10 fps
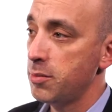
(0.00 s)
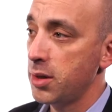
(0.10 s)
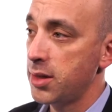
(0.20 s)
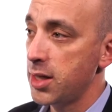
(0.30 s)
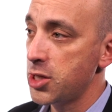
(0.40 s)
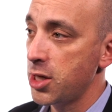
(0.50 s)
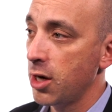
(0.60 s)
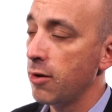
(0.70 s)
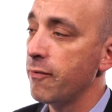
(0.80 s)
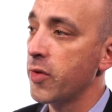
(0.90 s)
but this
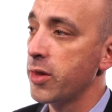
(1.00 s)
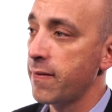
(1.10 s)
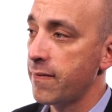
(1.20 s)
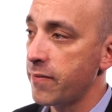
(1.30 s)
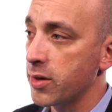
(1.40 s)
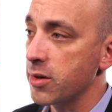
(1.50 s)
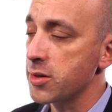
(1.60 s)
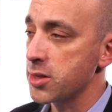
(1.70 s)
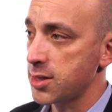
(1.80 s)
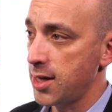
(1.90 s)
year, for the first